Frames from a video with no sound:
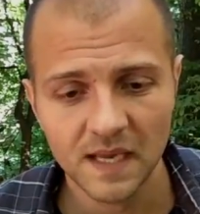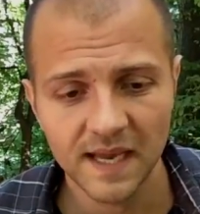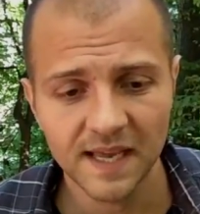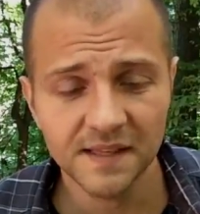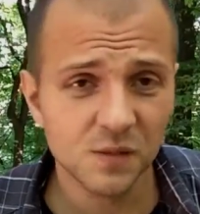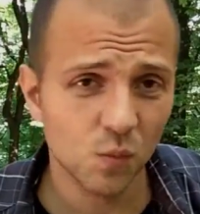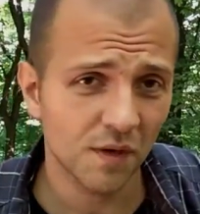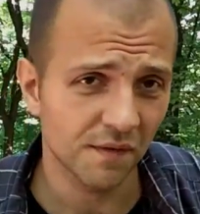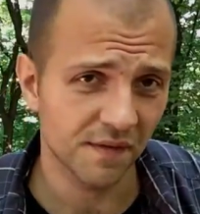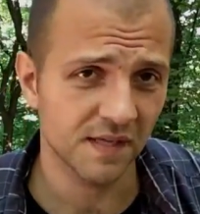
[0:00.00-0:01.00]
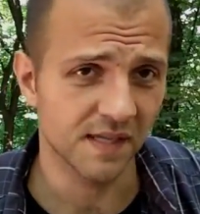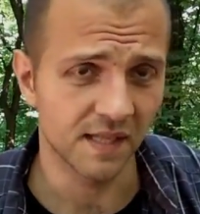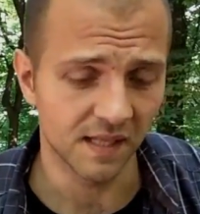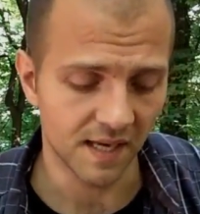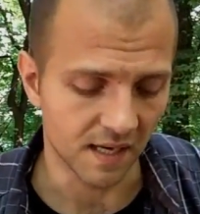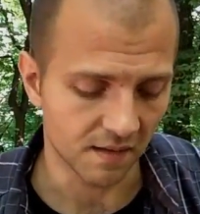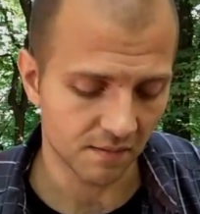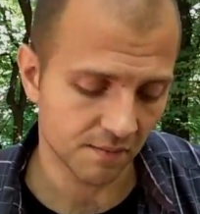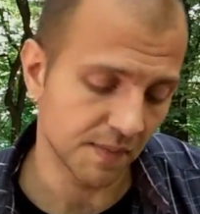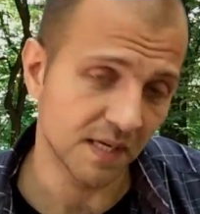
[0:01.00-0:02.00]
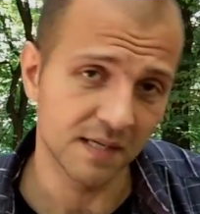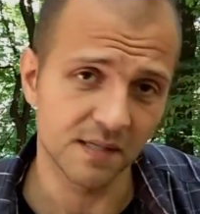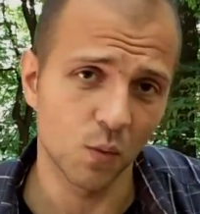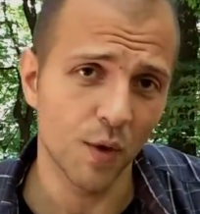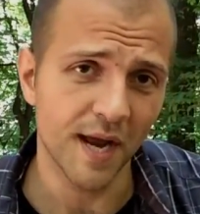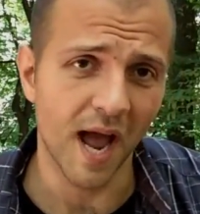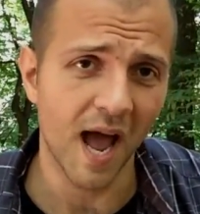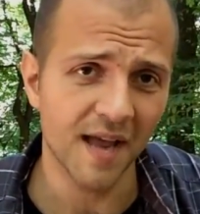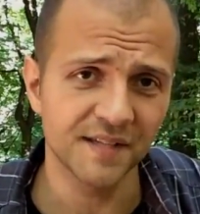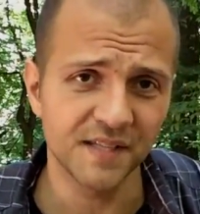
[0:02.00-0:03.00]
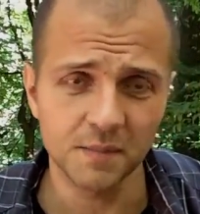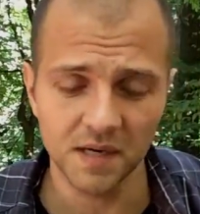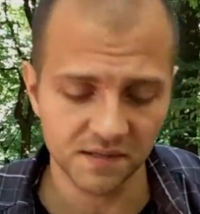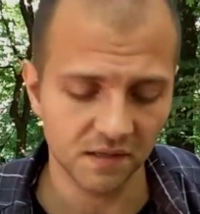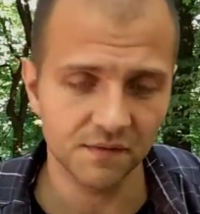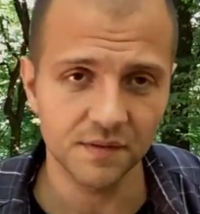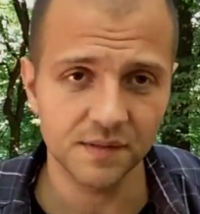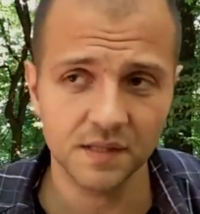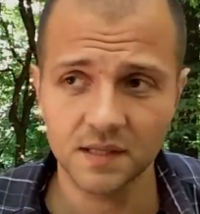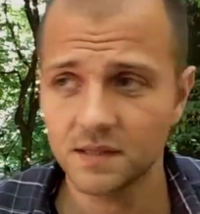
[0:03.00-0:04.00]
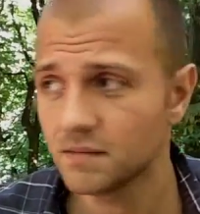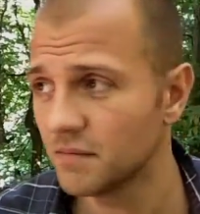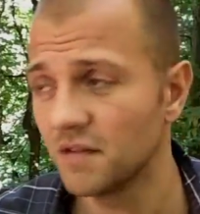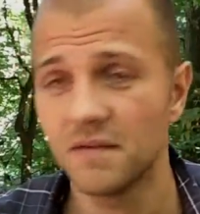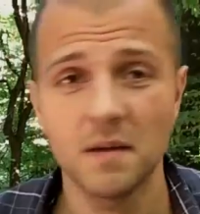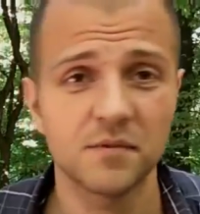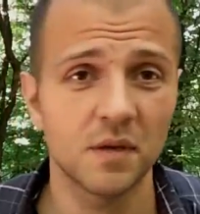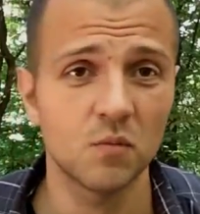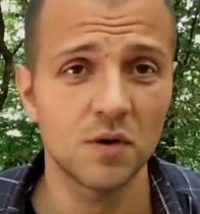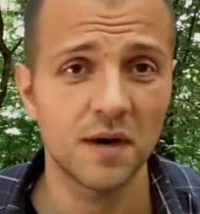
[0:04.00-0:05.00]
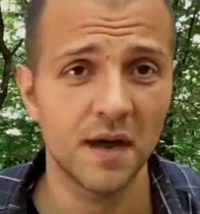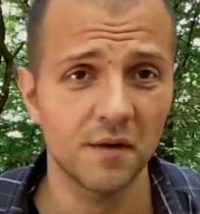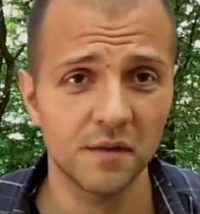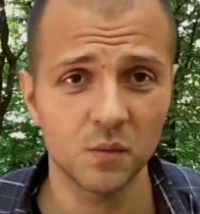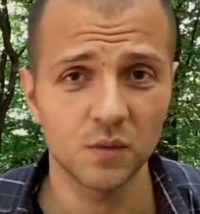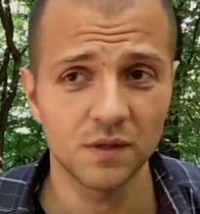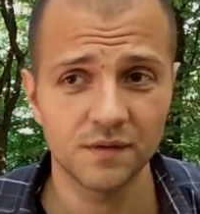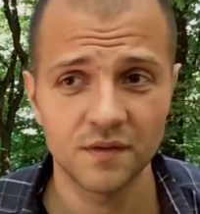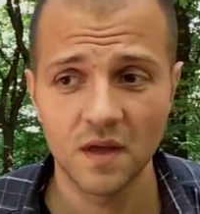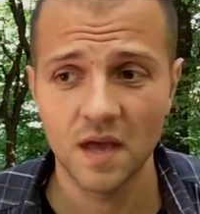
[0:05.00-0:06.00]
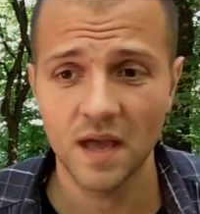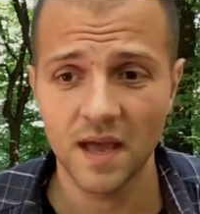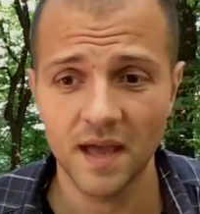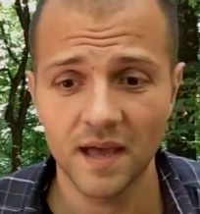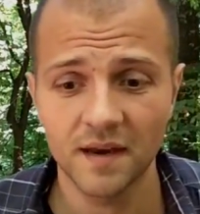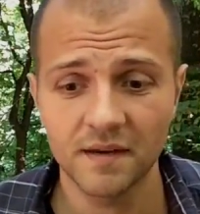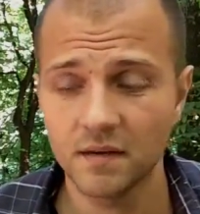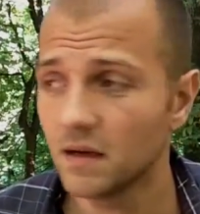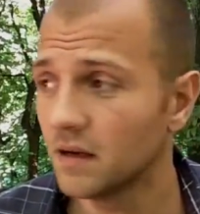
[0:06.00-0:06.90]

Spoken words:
And this is one of the things I like, because the way I see myself using this, if I'm somewhere out in the woods and